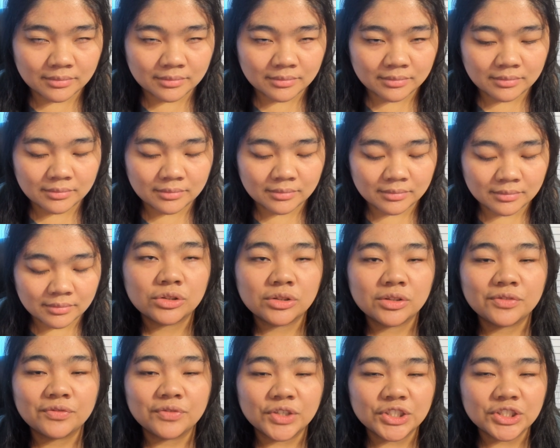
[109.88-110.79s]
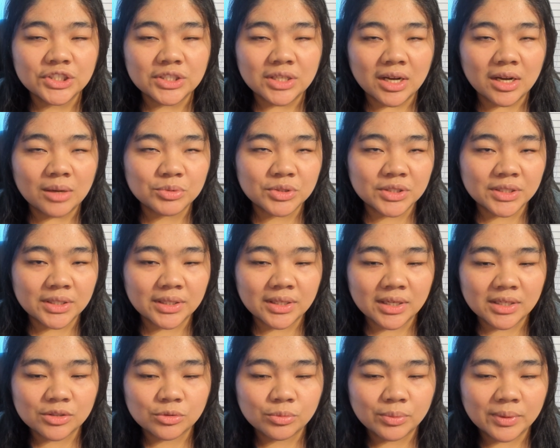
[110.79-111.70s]
list. So the first
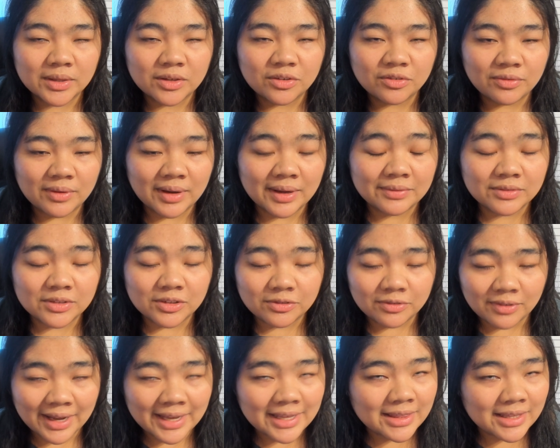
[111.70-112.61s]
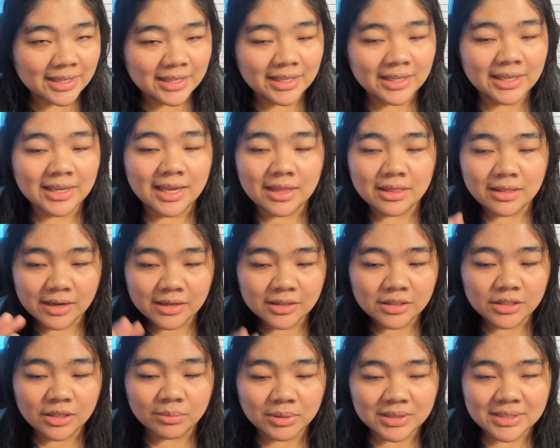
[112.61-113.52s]
option is where you have to find the key and
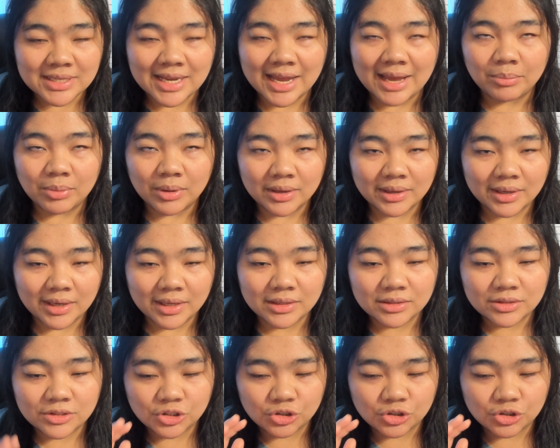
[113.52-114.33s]
then double tap on it